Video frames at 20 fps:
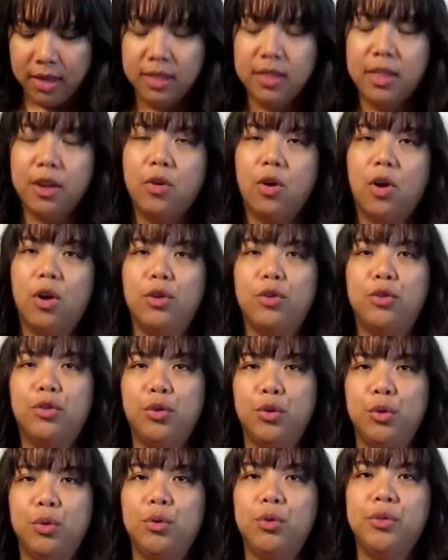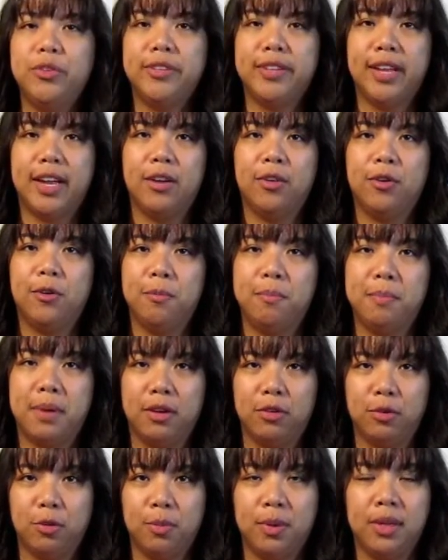There are 2 standard
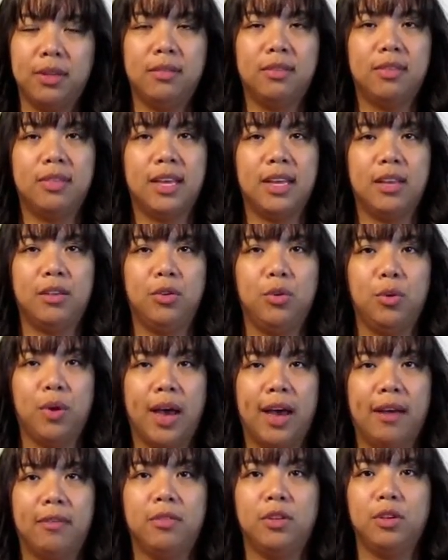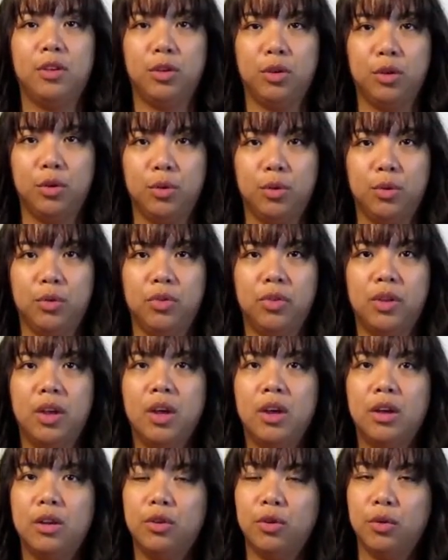measurements that you have to use
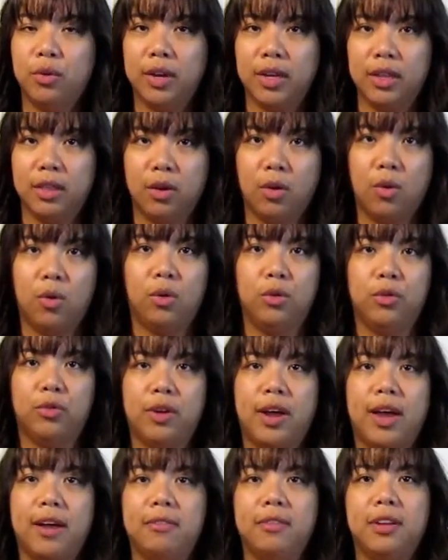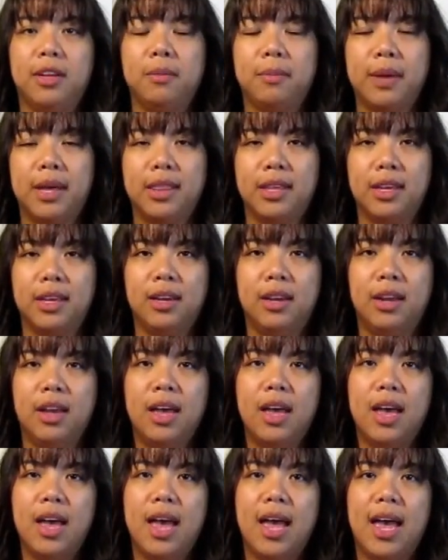during the whole drafting method,
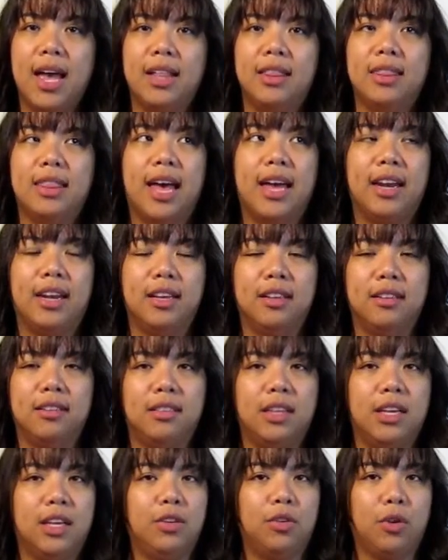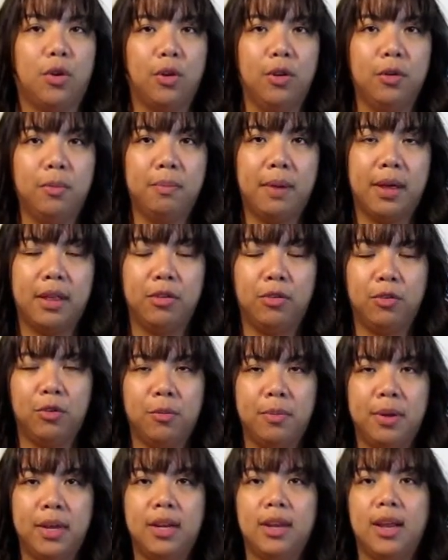and that is the dart
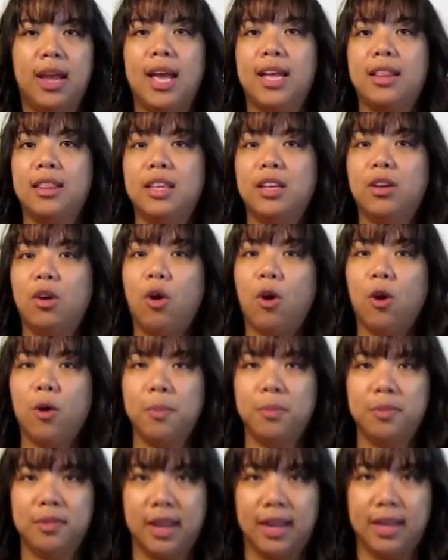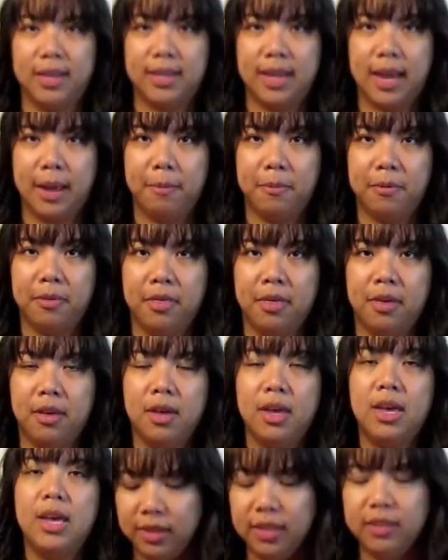measurement and the arm side depth.
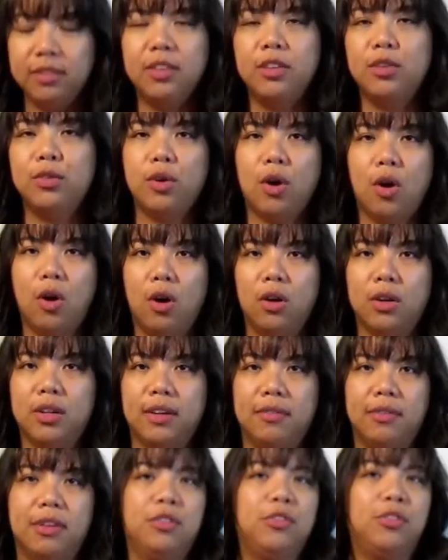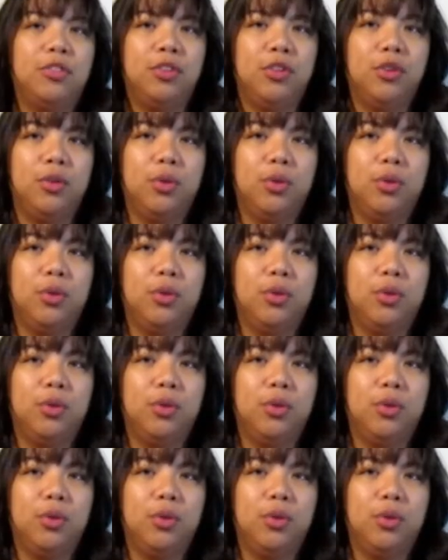This is all given to